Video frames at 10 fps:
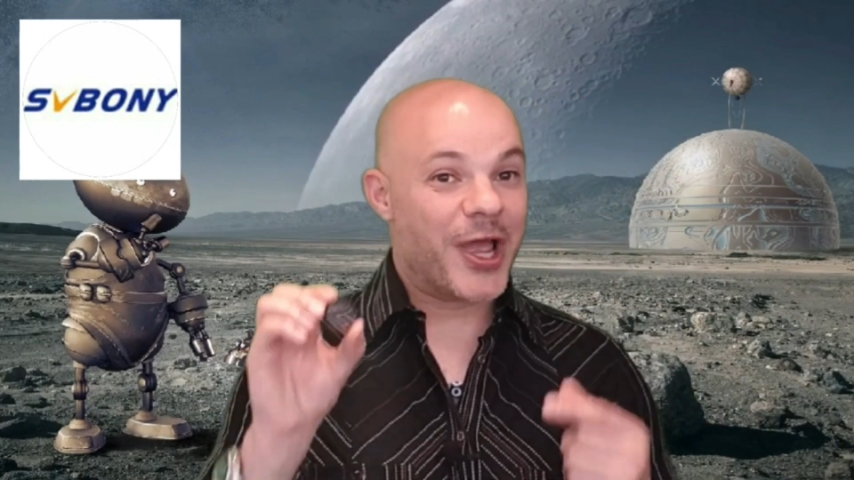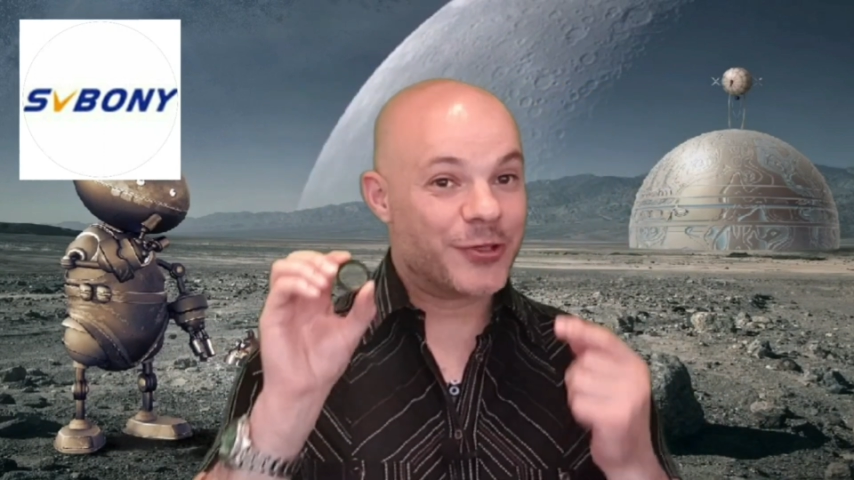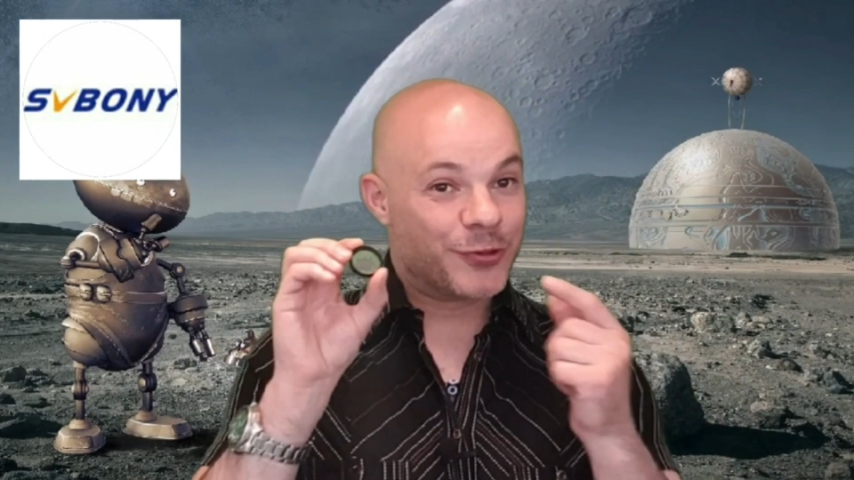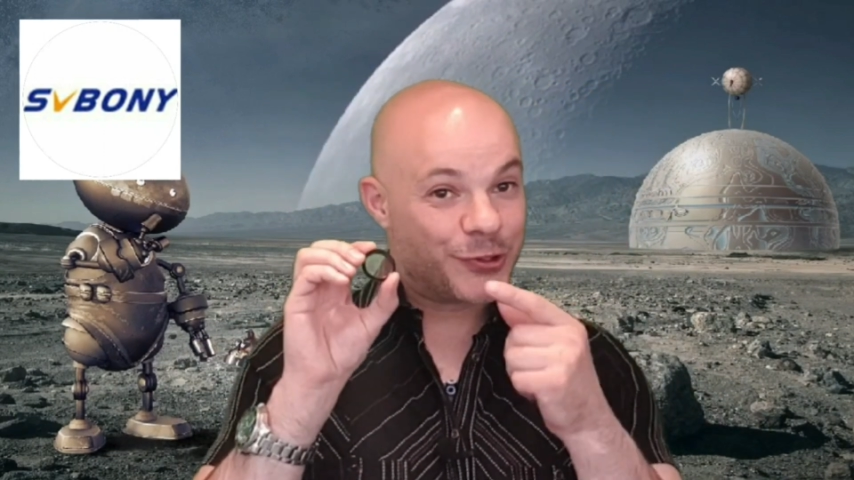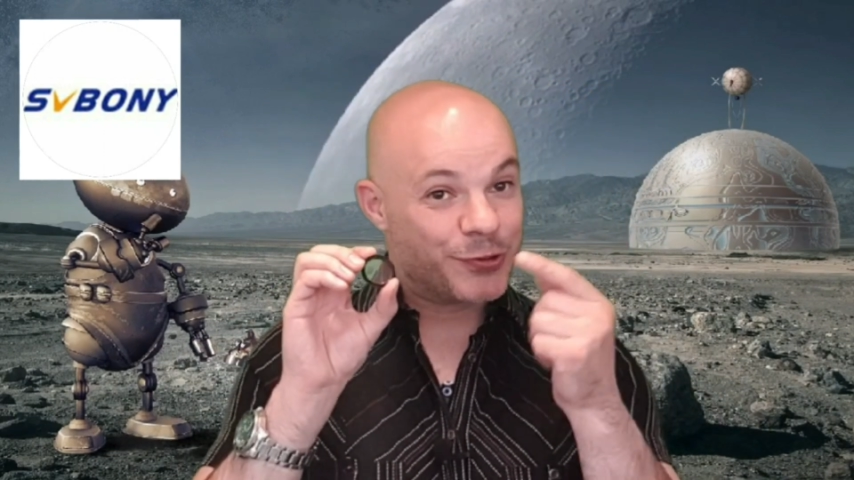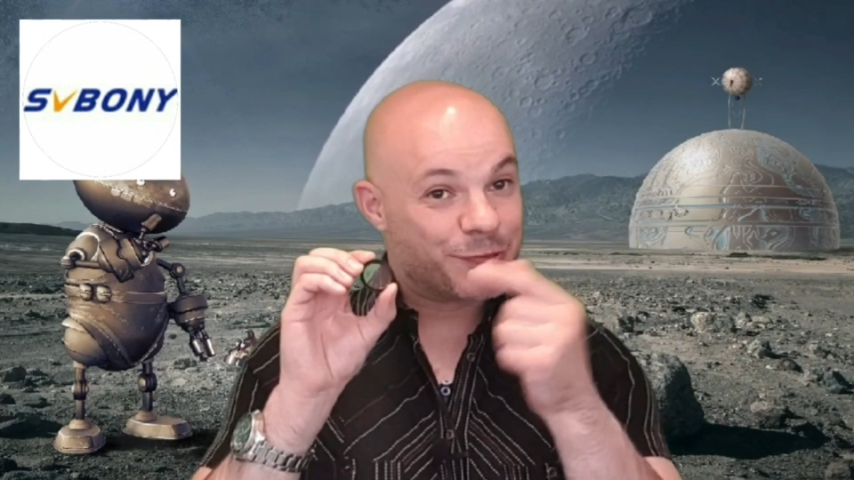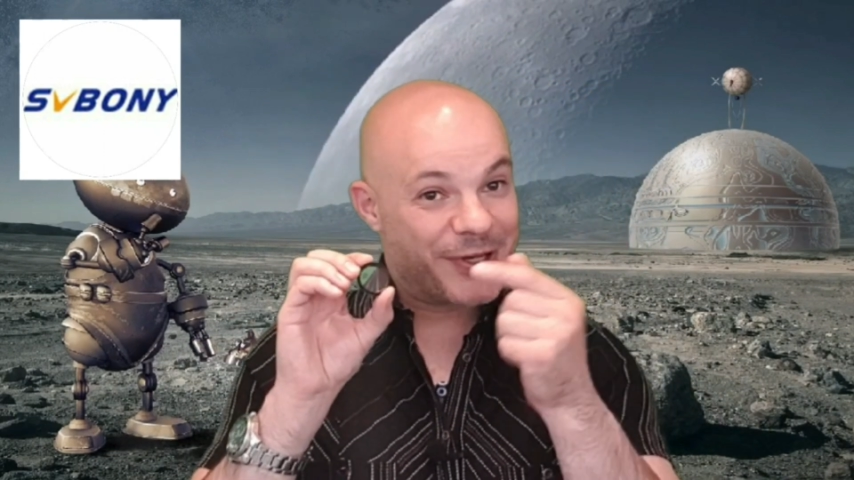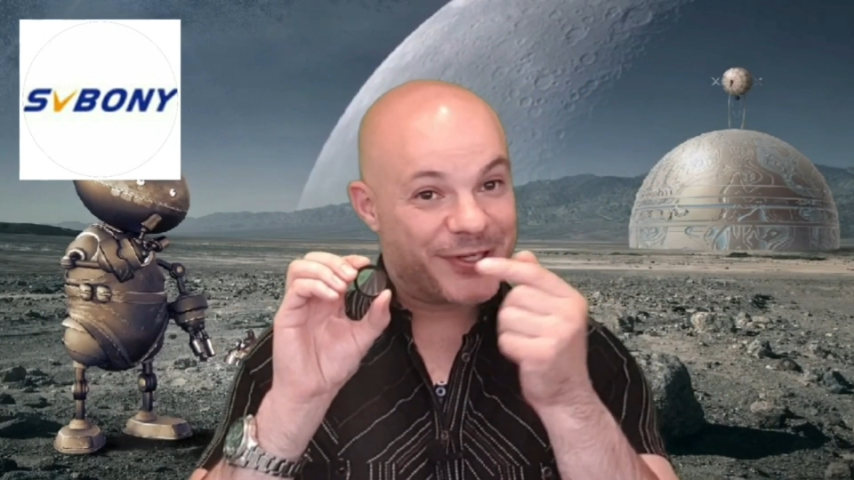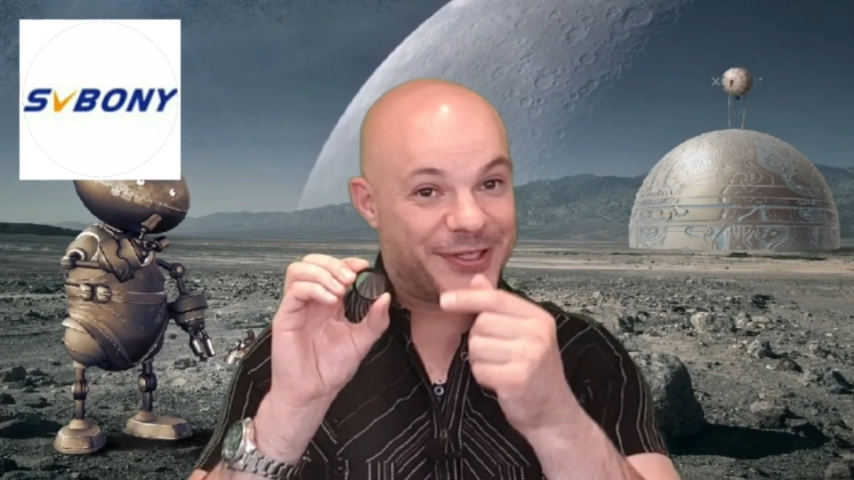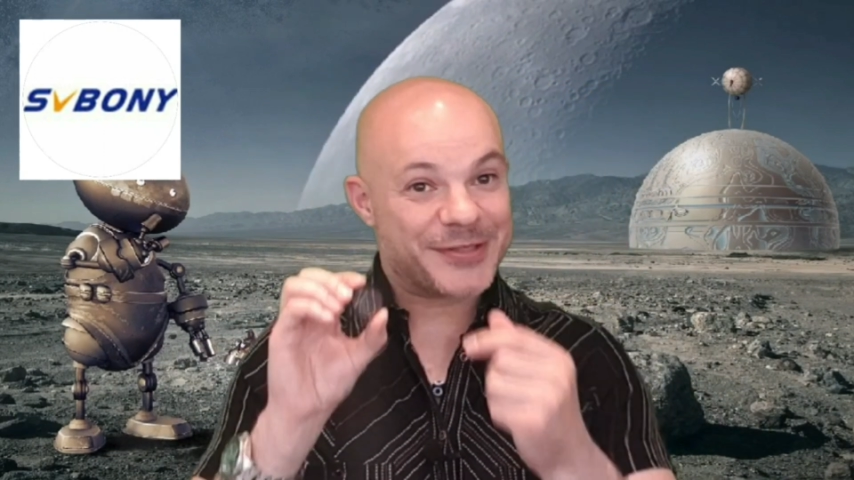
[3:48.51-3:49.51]
why you would
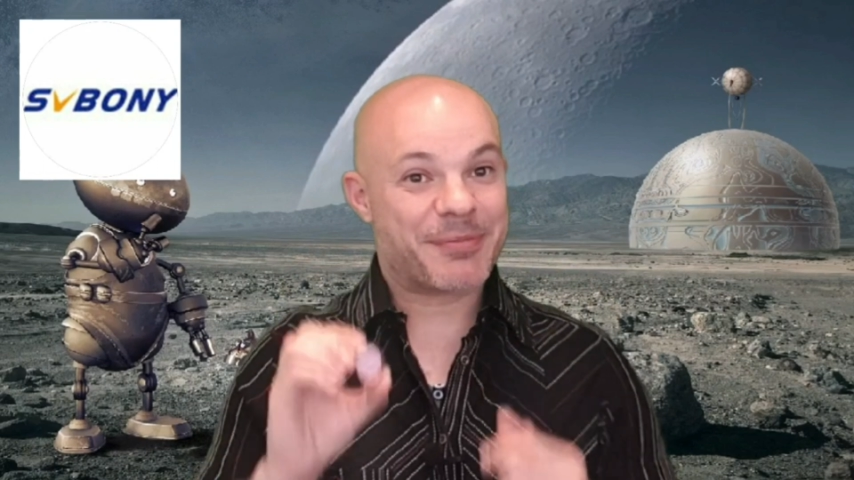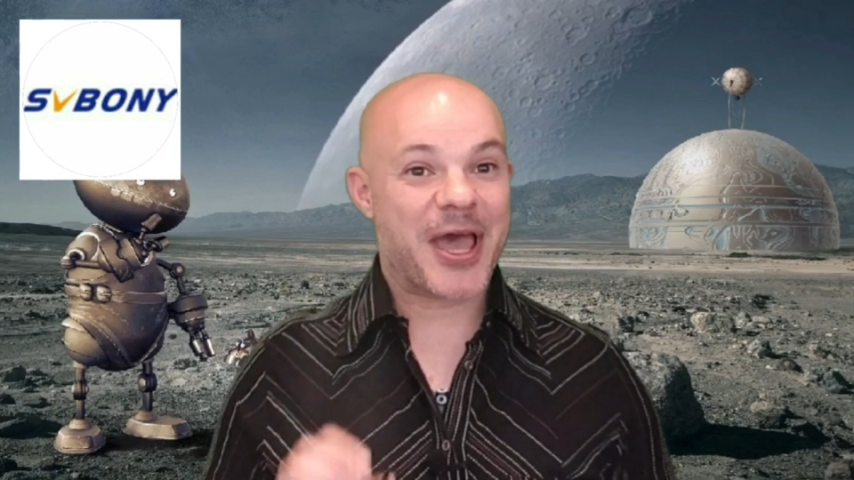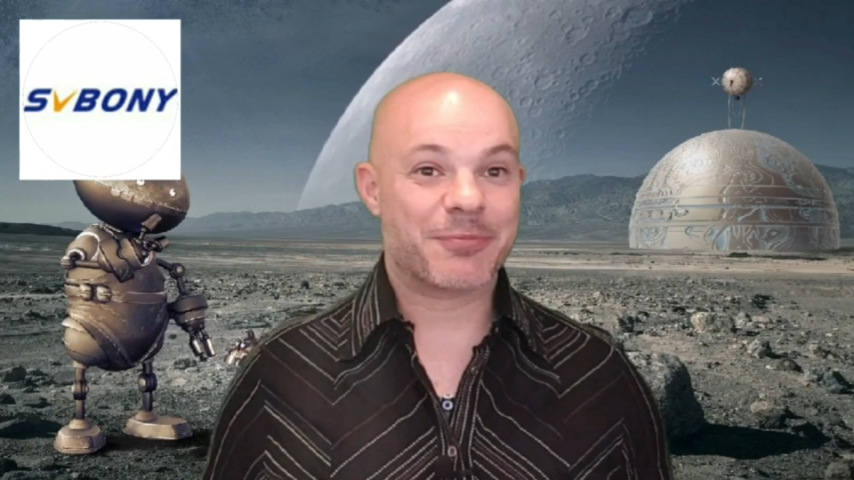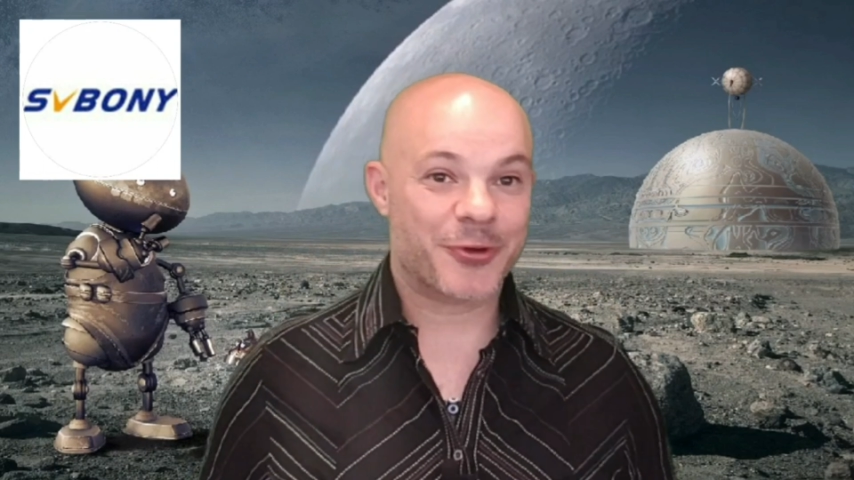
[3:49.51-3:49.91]
use one of these